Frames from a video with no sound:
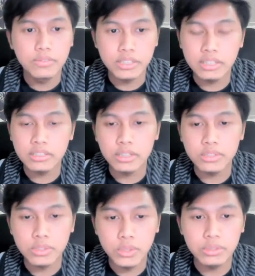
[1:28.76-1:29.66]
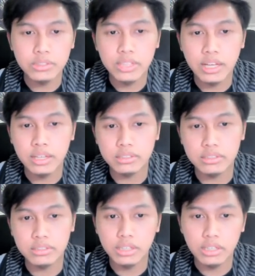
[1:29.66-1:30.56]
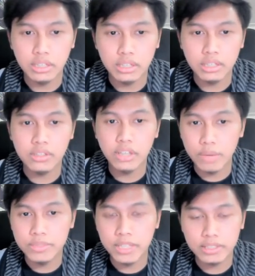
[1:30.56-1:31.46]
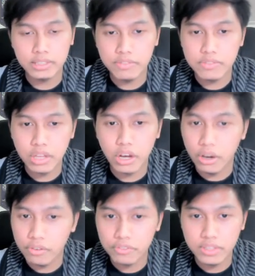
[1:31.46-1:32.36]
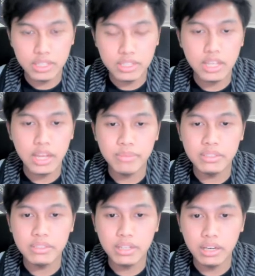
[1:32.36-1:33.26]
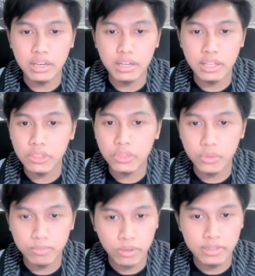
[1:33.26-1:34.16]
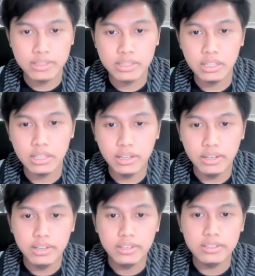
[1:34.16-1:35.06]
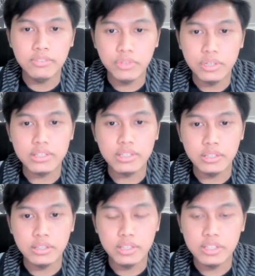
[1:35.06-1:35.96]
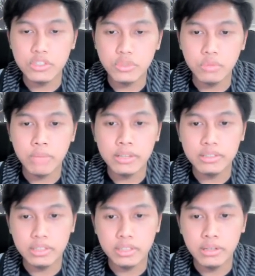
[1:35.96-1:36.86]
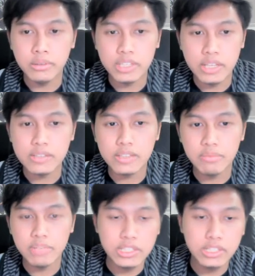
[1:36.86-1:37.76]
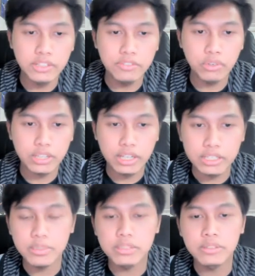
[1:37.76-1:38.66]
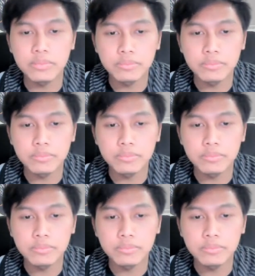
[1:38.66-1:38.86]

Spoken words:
We can conclude that the objectives of this assignment in 2 points. The first is to make the system easier for admin